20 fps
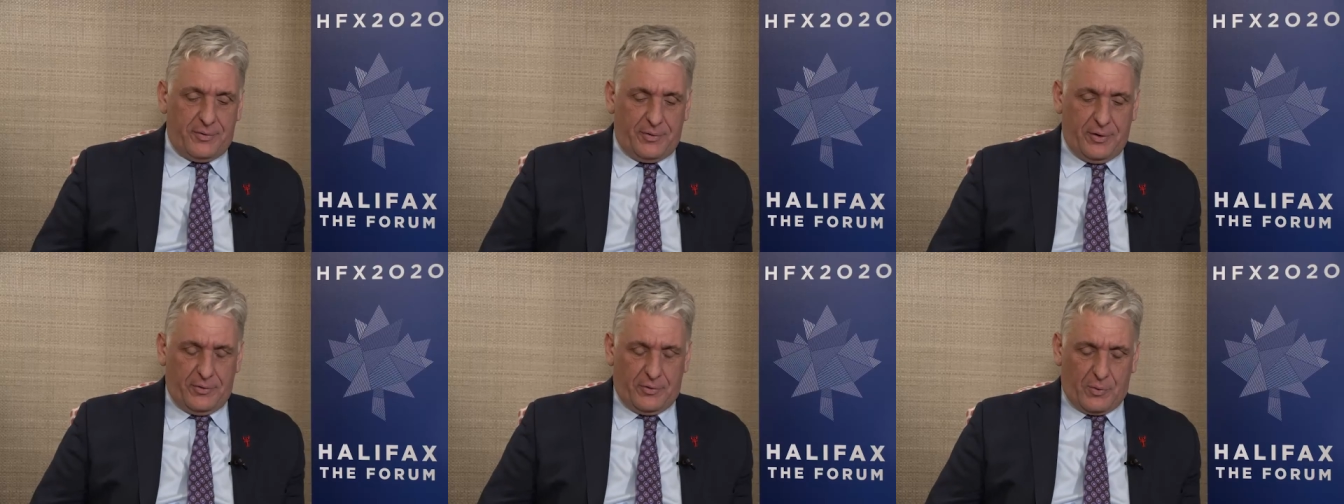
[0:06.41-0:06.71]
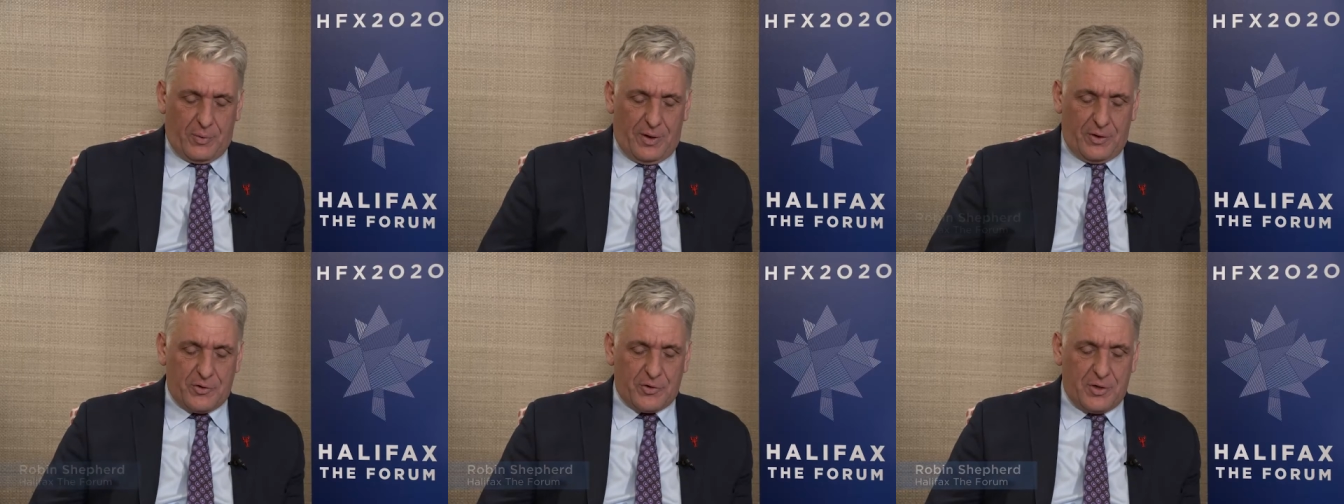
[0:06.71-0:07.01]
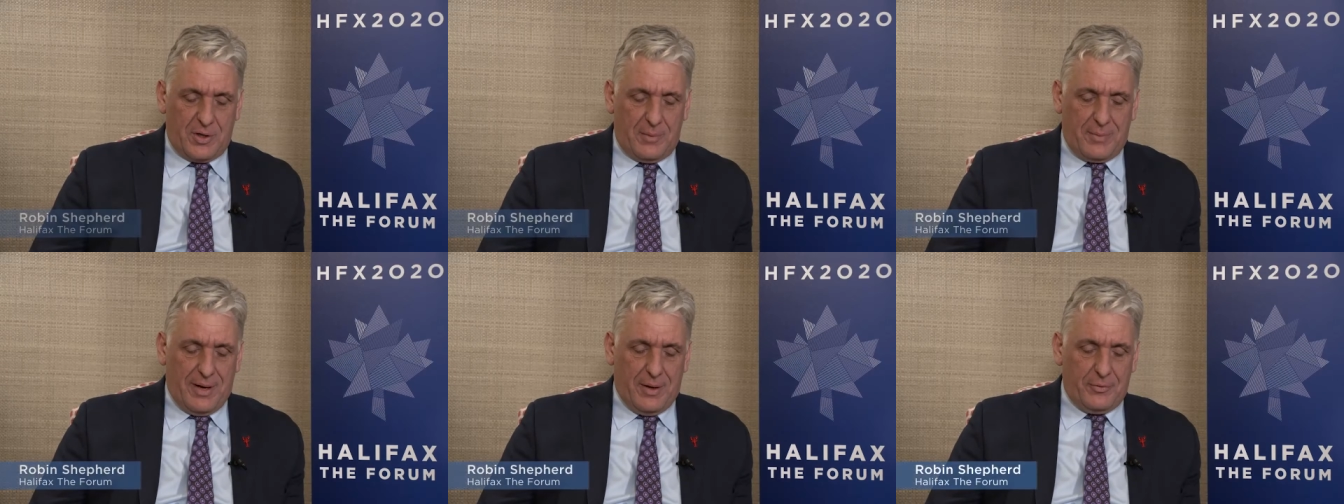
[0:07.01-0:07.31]
this
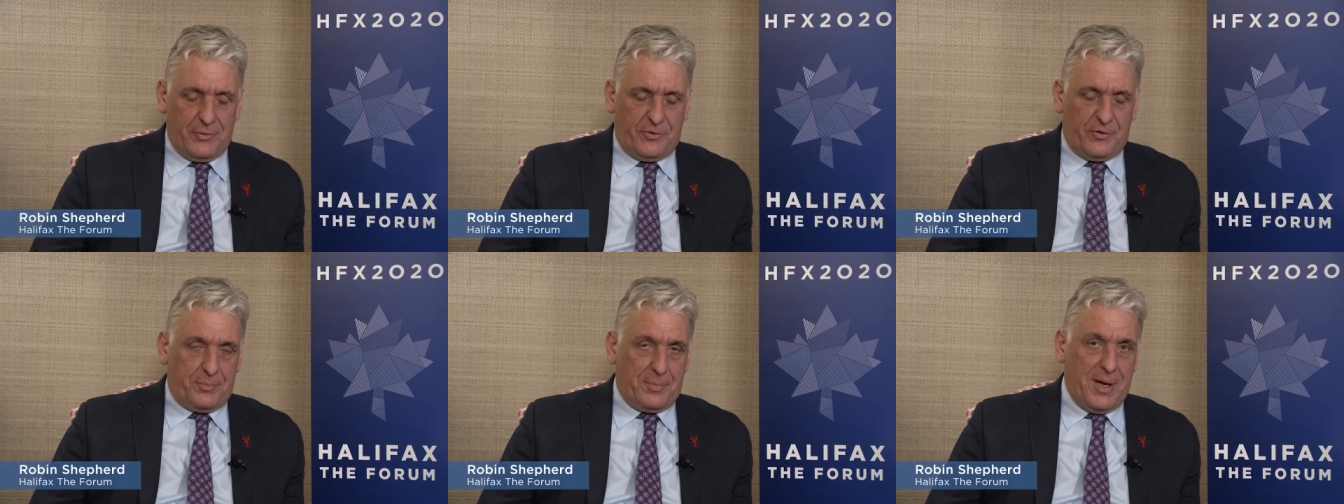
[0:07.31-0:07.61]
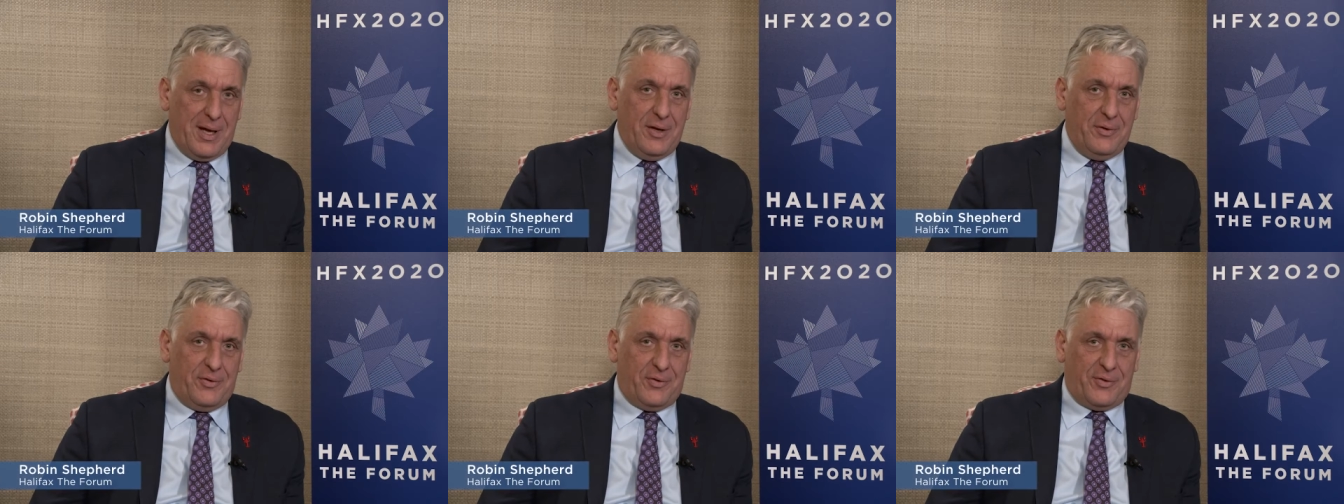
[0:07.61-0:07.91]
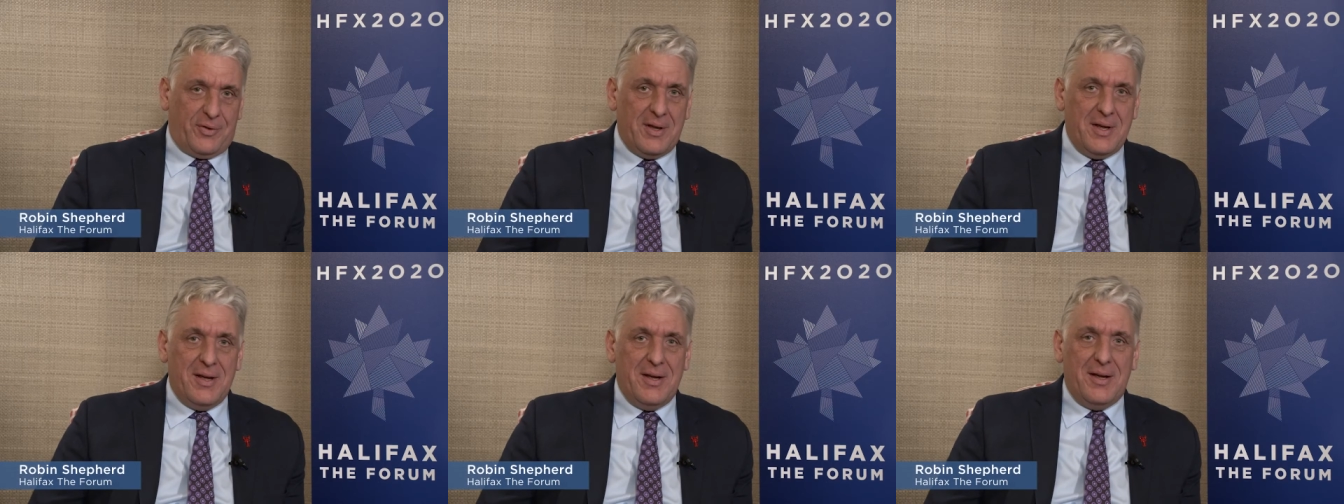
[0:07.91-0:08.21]
question about
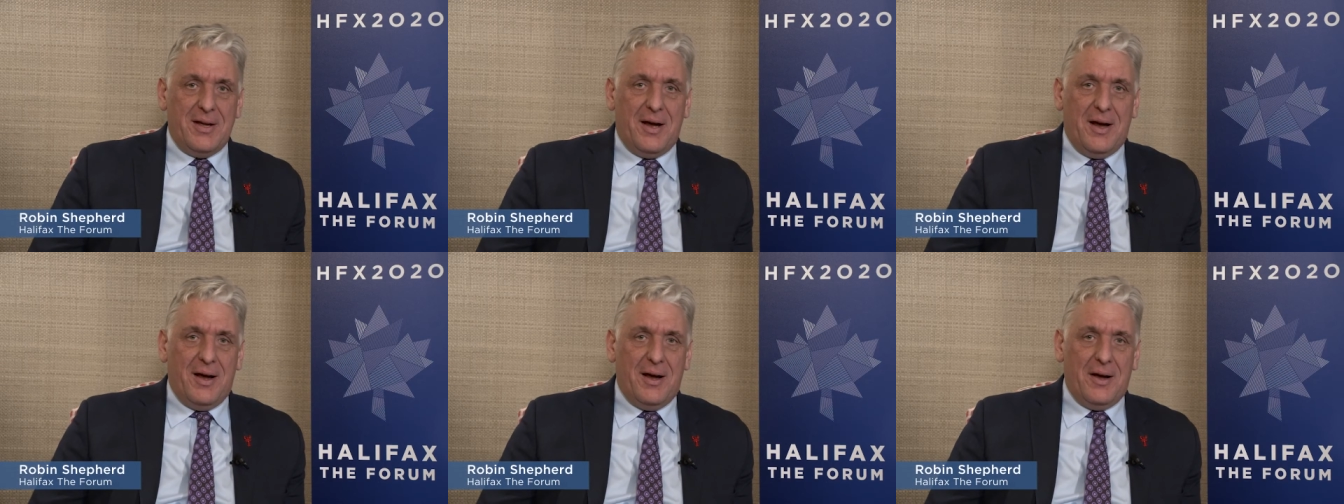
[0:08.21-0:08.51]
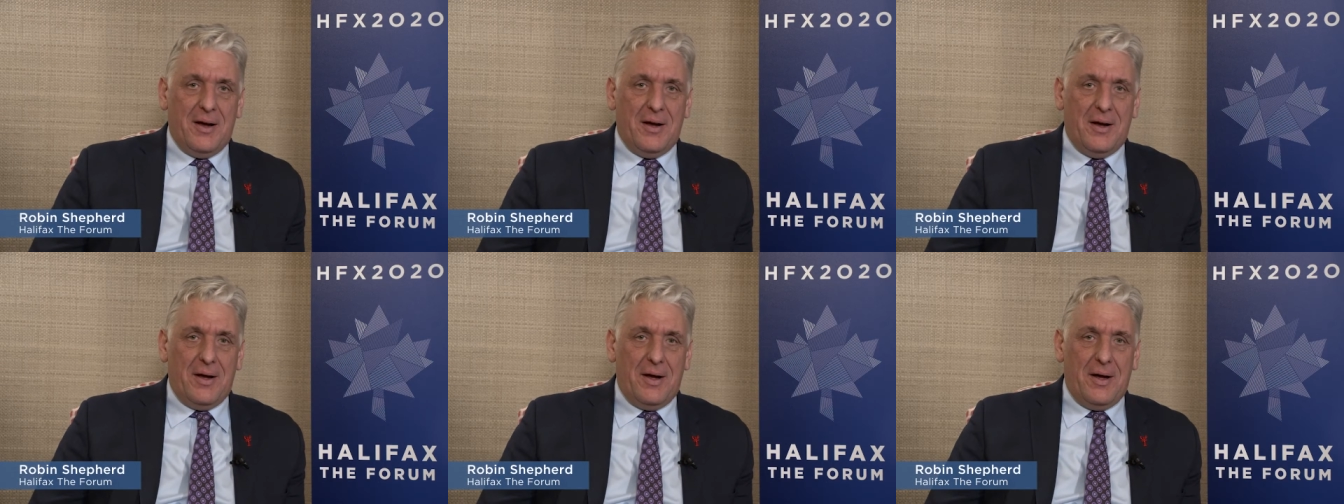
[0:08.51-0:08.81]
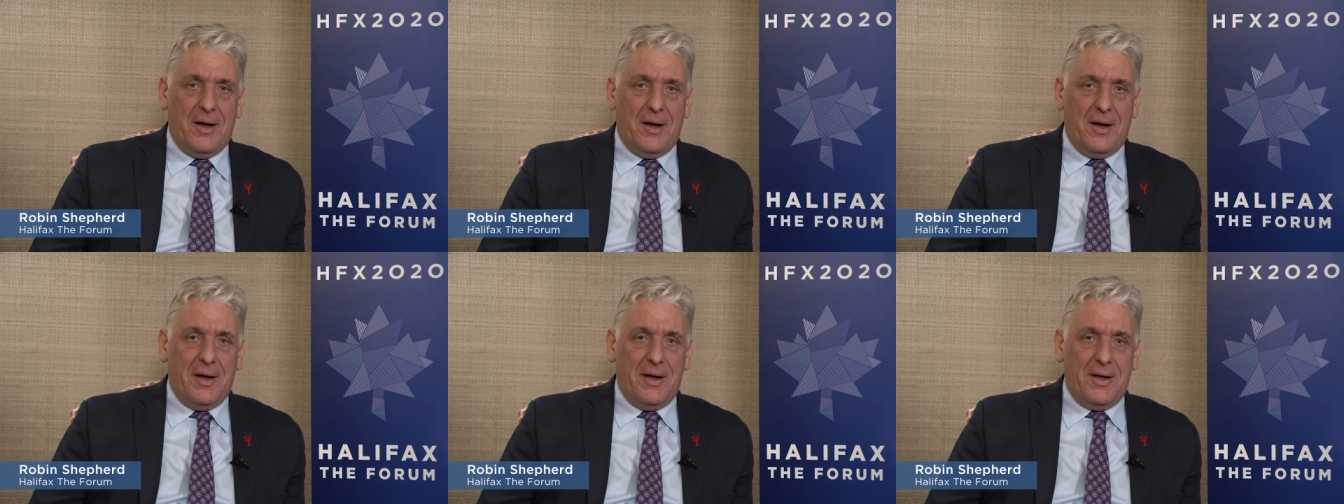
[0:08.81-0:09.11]
space uh,
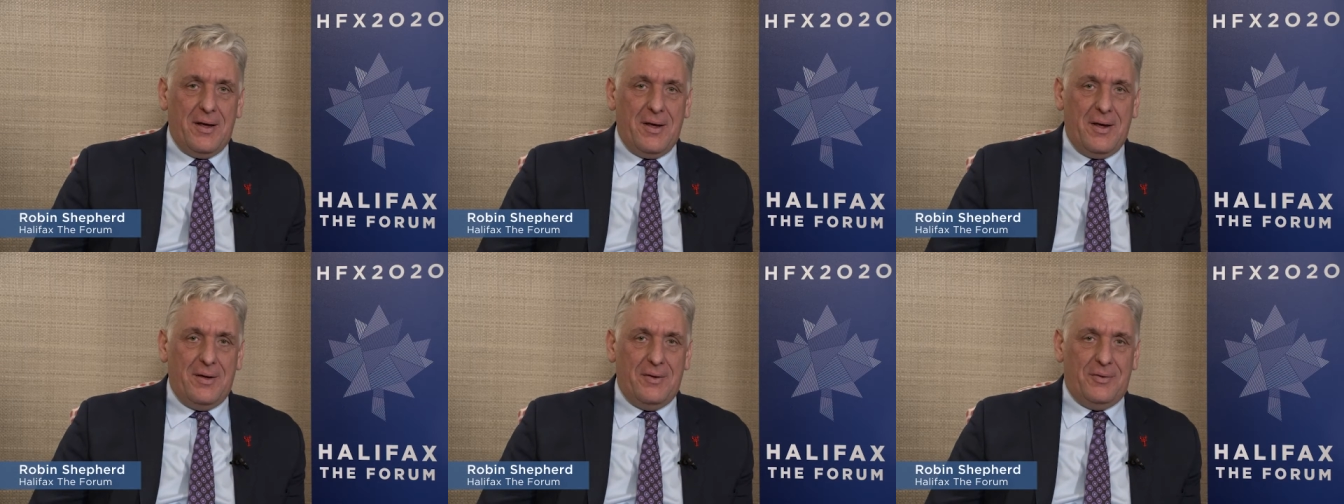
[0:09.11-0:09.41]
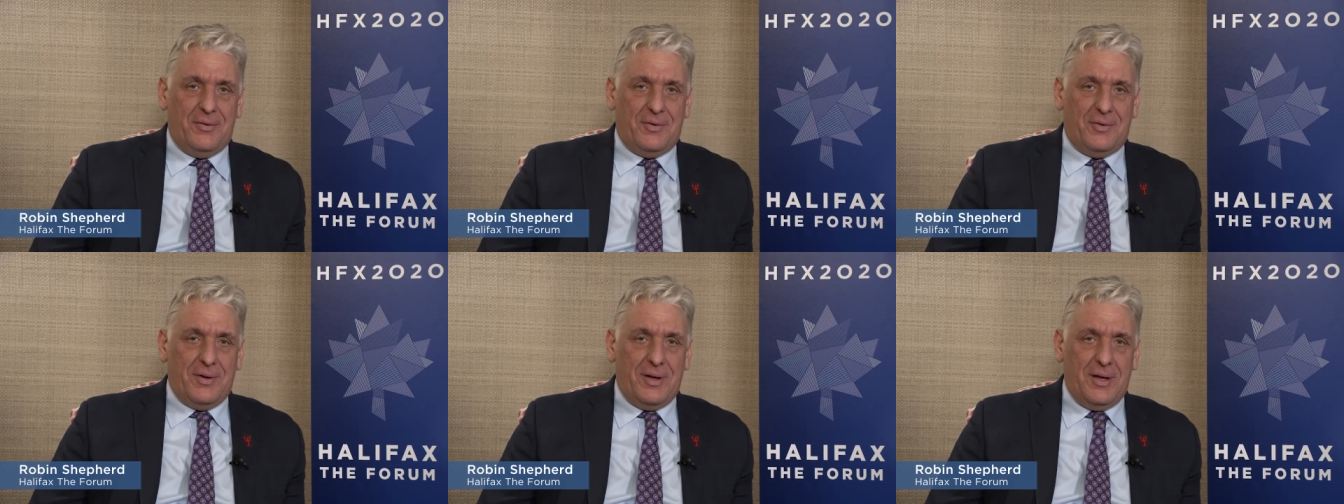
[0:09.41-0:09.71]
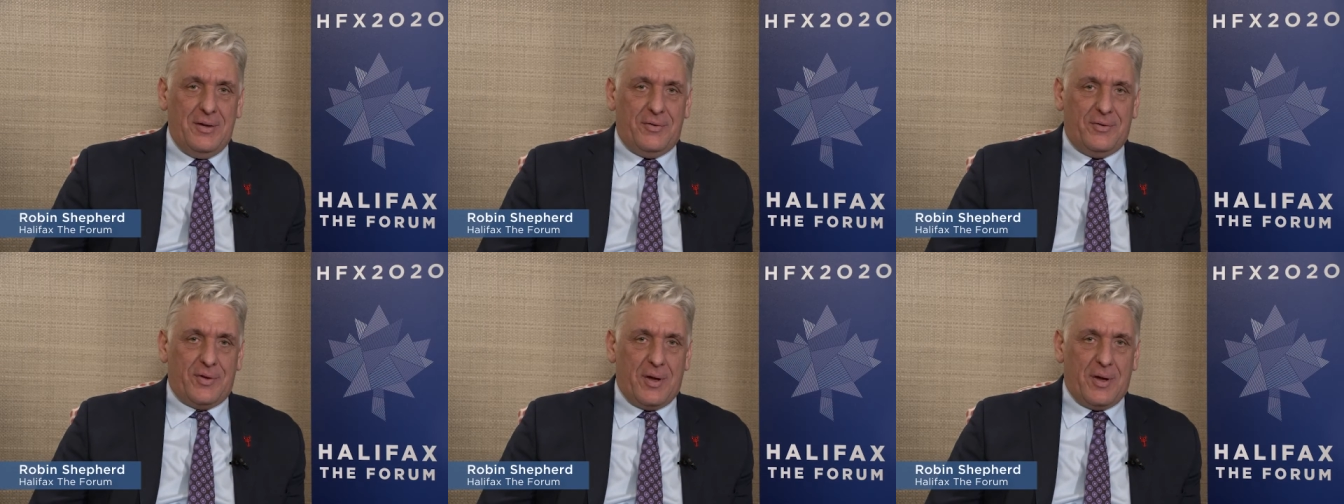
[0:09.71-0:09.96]
uh is is